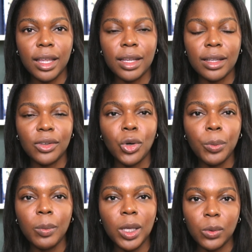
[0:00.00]
like
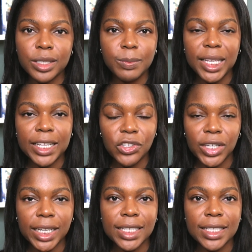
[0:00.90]
dopamine was being
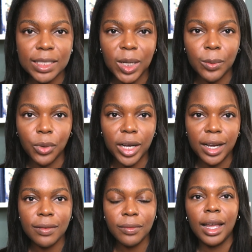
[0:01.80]
injected into my brain.